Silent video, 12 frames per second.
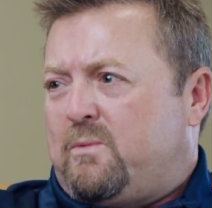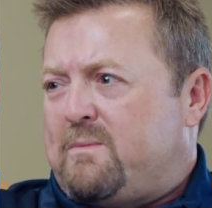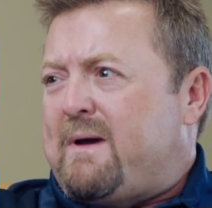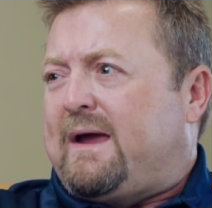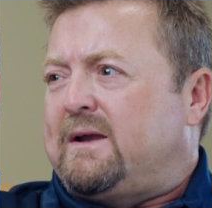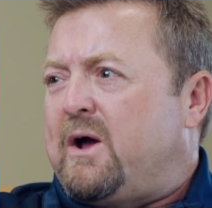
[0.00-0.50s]
we
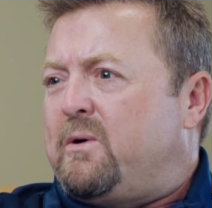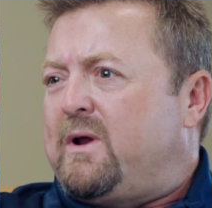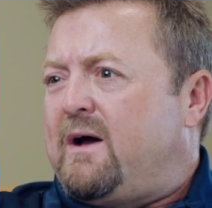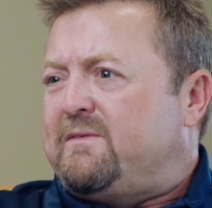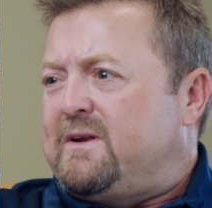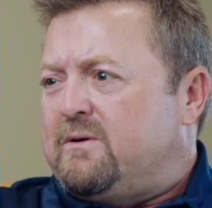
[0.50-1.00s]
make note
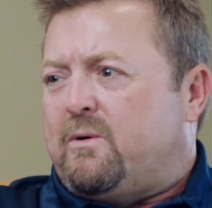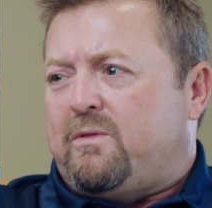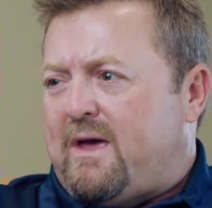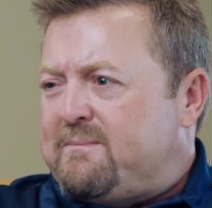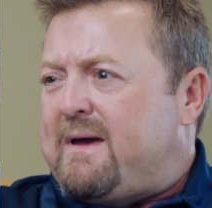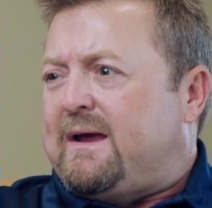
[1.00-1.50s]
of it or
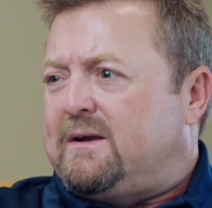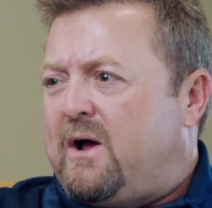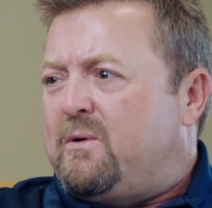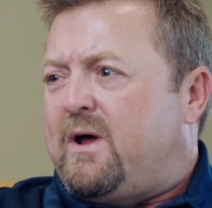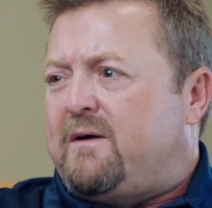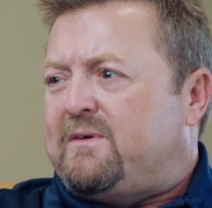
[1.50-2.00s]
they make
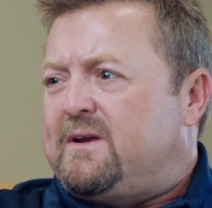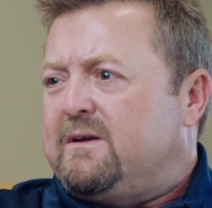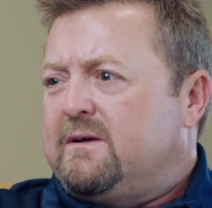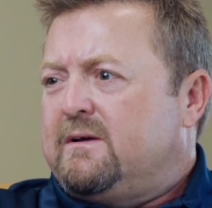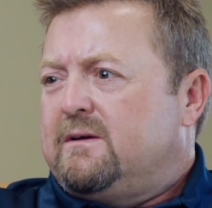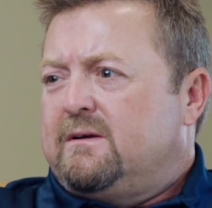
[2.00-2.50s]
note of it
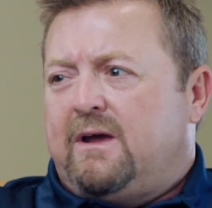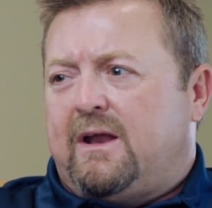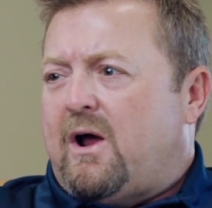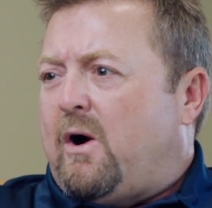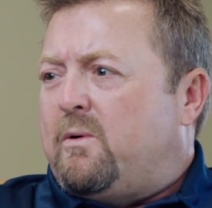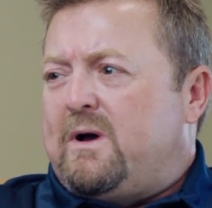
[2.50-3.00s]

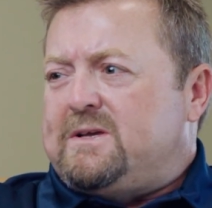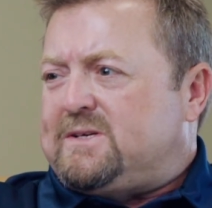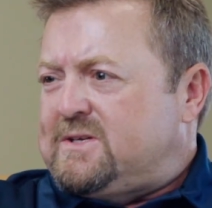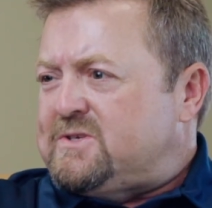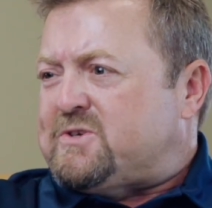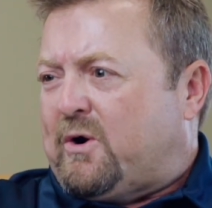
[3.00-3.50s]
and always
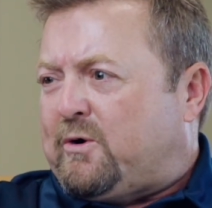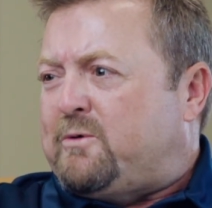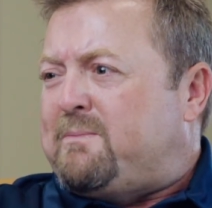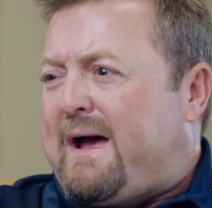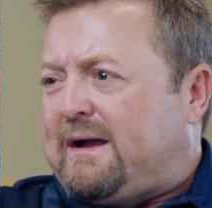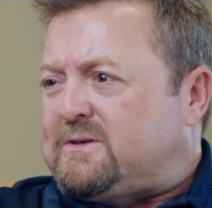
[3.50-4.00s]
can
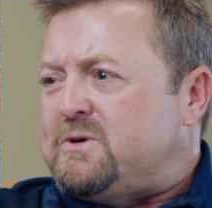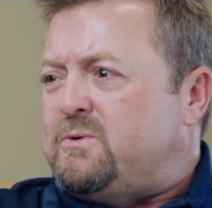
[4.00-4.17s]
circle back